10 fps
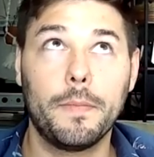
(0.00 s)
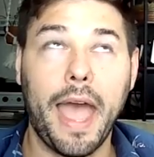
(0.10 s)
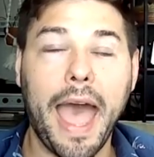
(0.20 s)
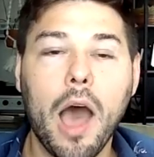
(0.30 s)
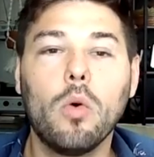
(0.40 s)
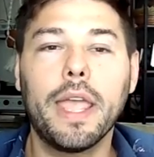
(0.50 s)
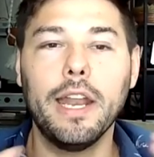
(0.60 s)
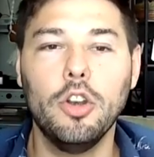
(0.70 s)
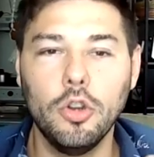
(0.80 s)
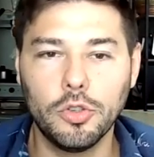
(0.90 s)
how
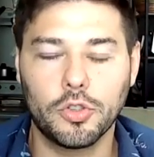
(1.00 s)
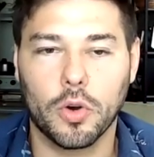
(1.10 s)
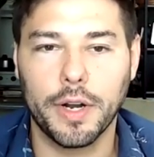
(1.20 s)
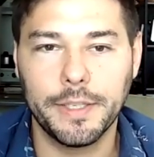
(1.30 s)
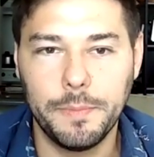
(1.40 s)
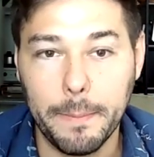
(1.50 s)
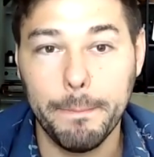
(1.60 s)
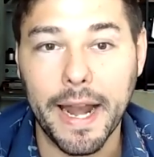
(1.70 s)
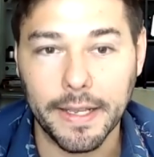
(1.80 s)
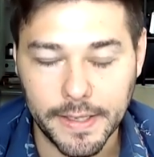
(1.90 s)
can new stories be
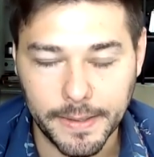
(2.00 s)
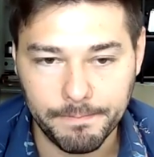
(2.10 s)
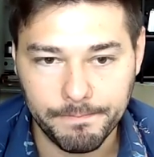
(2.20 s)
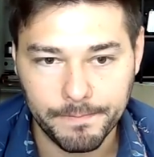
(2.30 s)
medicine?